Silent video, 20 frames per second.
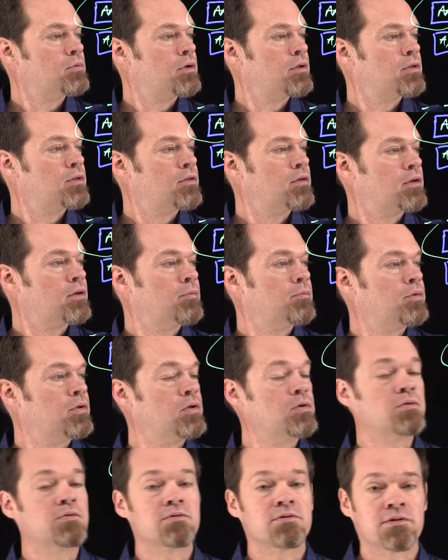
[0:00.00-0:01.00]
with the
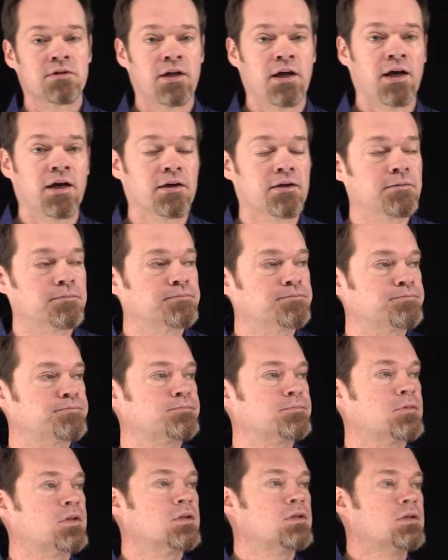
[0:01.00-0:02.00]
compute stack.
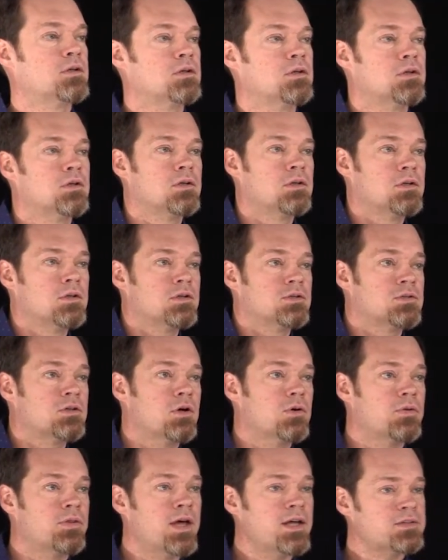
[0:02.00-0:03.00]

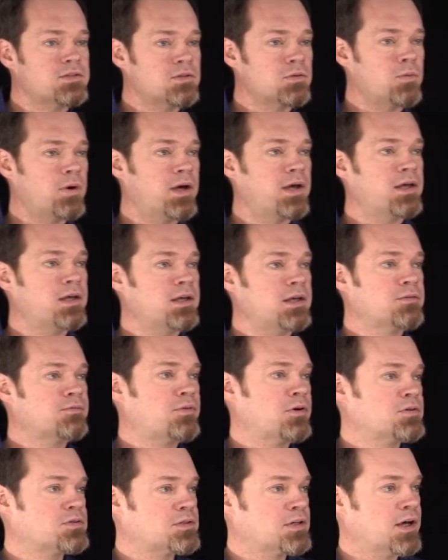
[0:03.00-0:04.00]
So that's the way
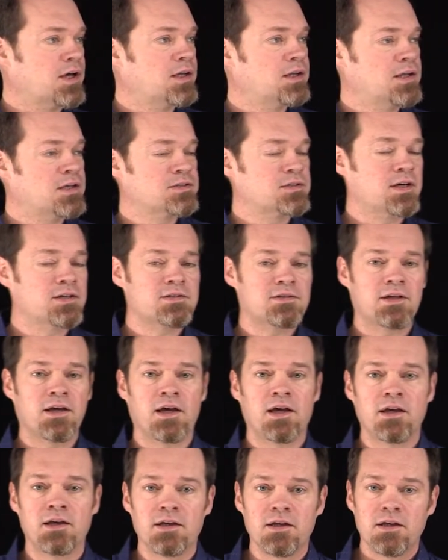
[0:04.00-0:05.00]
InfoSight, as I
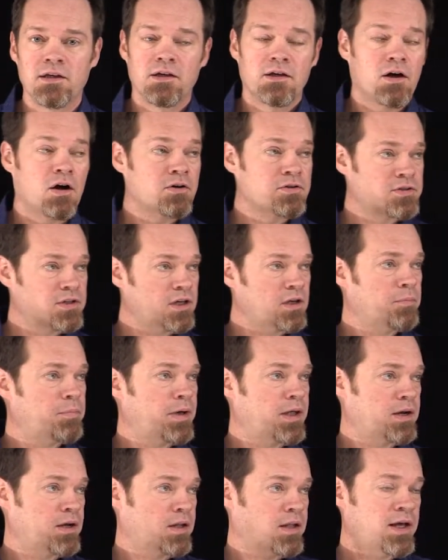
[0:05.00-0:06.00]
say, our single
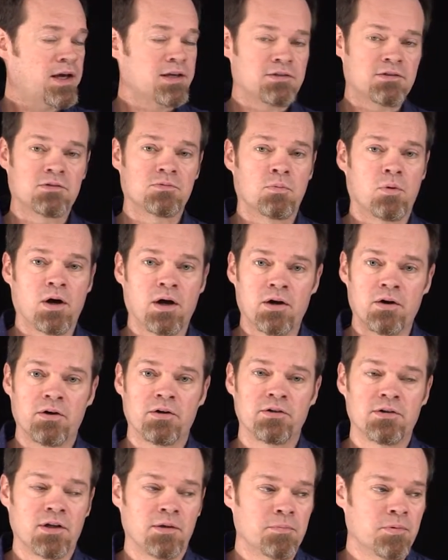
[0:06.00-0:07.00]
pane of glass is wider
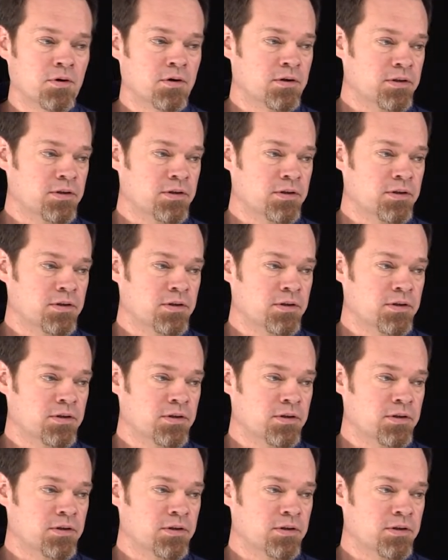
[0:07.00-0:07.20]
and deeper.